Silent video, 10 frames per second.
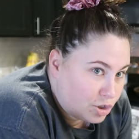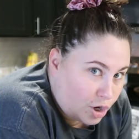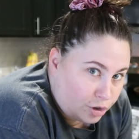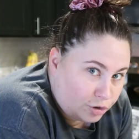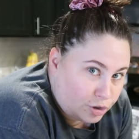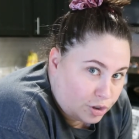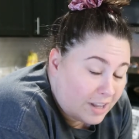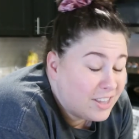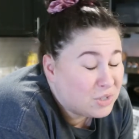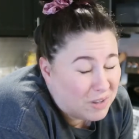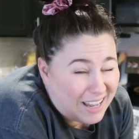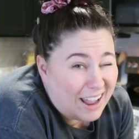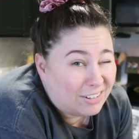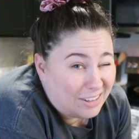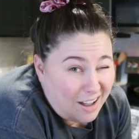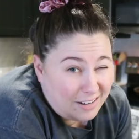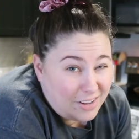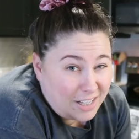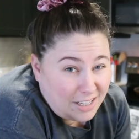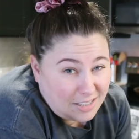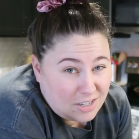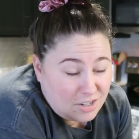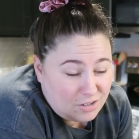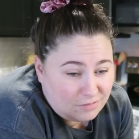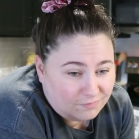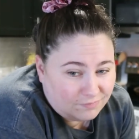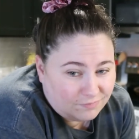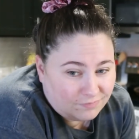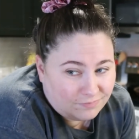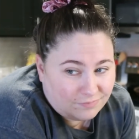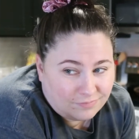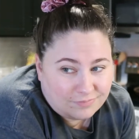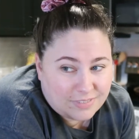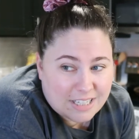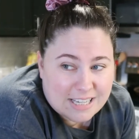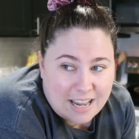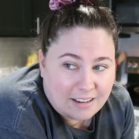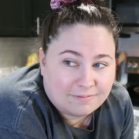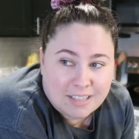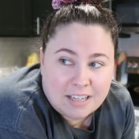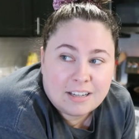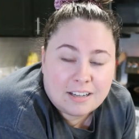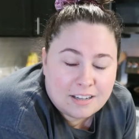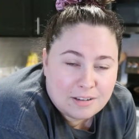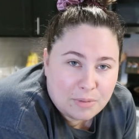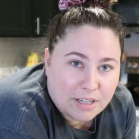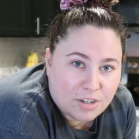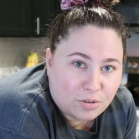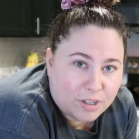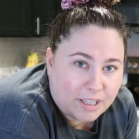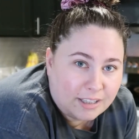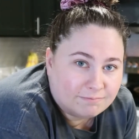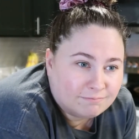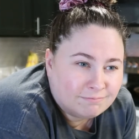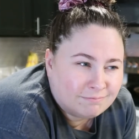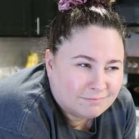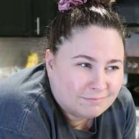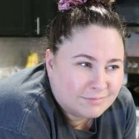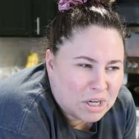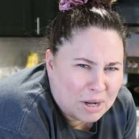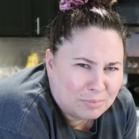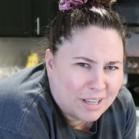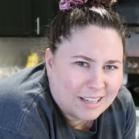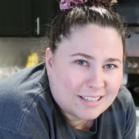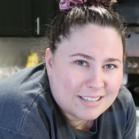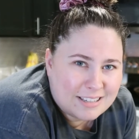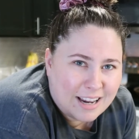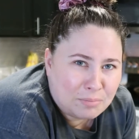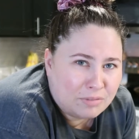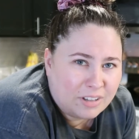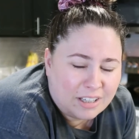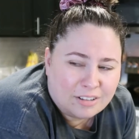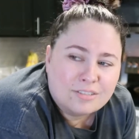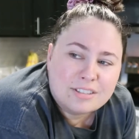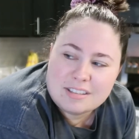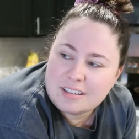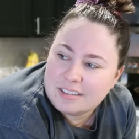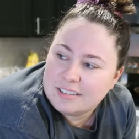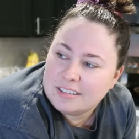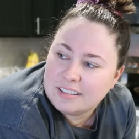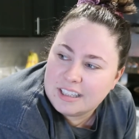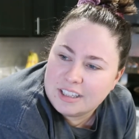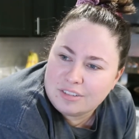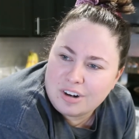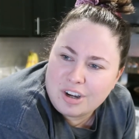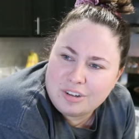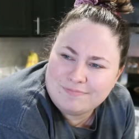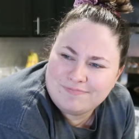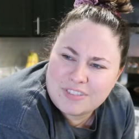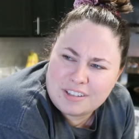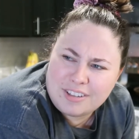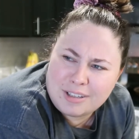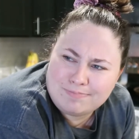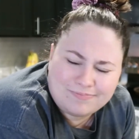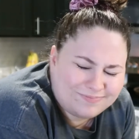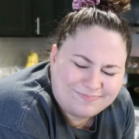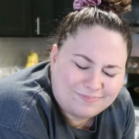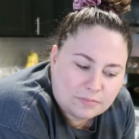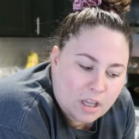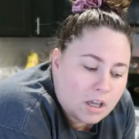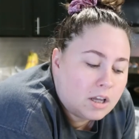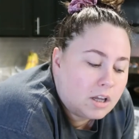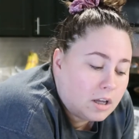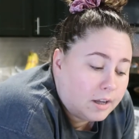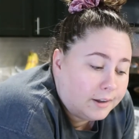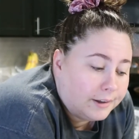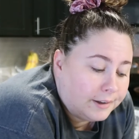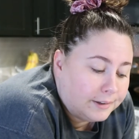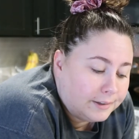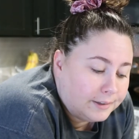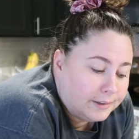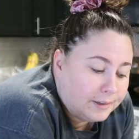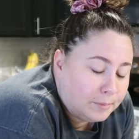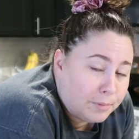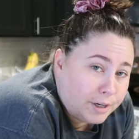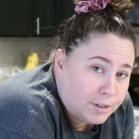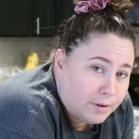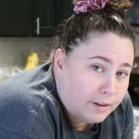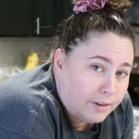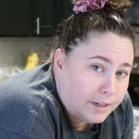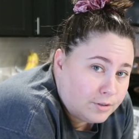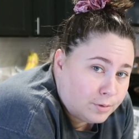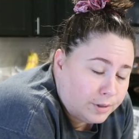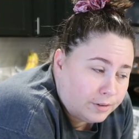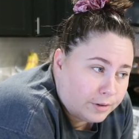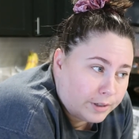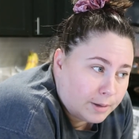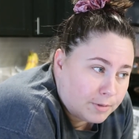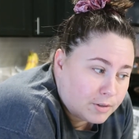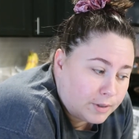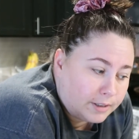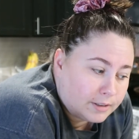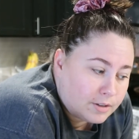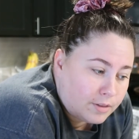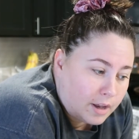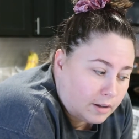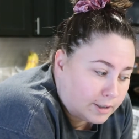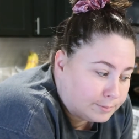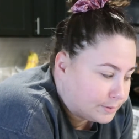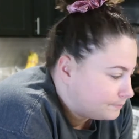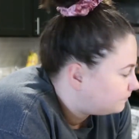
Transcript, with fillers: So, and this week I have a lot of editing to do because I picked 3 complex type of videos in a row to film. But I do have a tutorial going up this week, so that'll help.